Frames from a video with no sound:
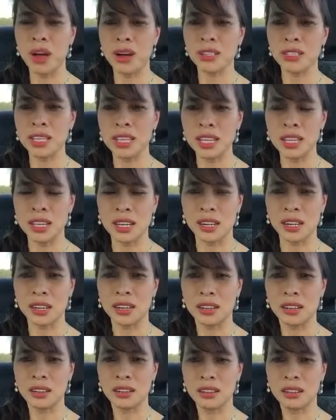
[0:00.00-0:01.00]
per year,
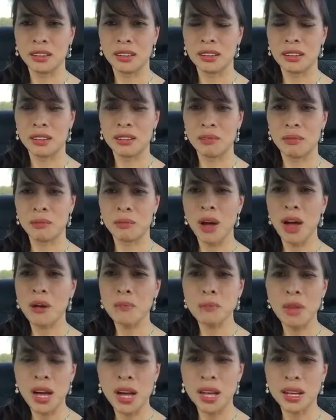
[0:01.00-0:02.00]
per
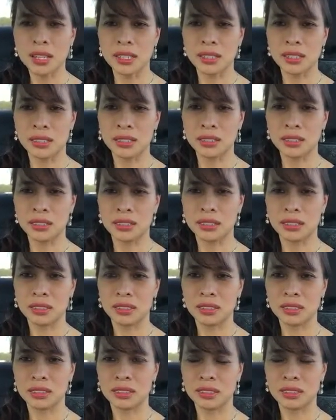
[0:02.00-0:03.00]
month.
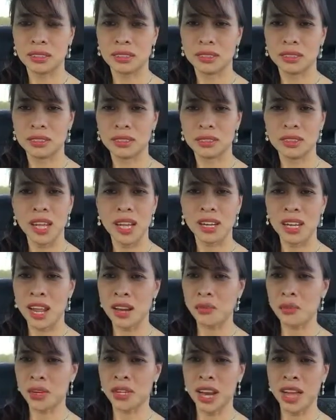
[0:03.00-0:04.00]
Then
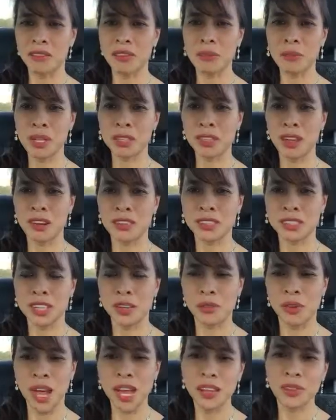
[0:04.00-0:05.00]
they will never be
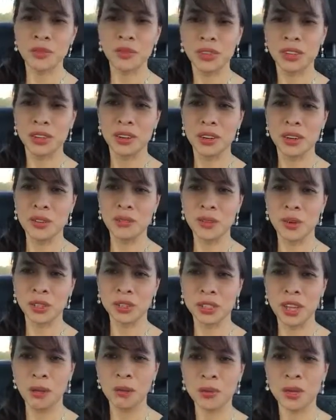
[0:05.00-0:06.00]
thirsty, right? Looking
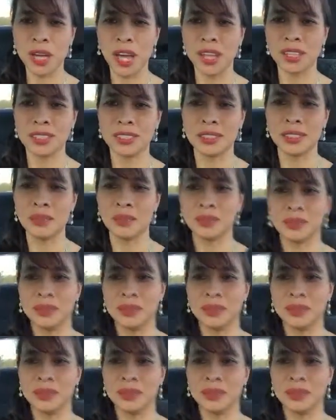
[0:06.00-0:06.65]
forward to help you guys.